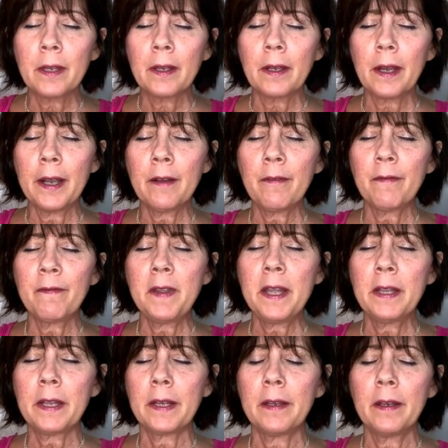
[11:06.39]
kind of feel
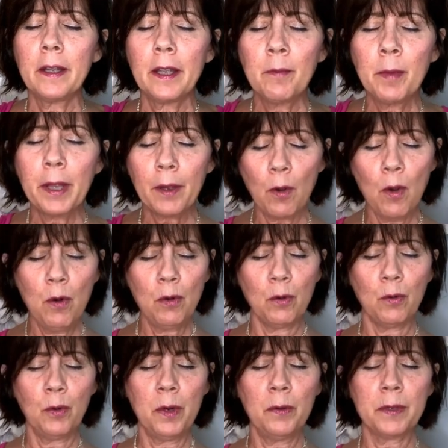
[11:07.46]
it and be like, oh,
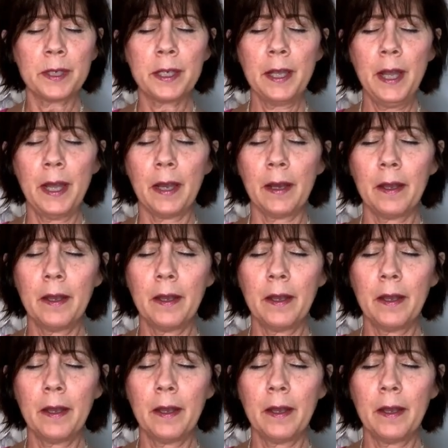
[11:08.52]
what was that?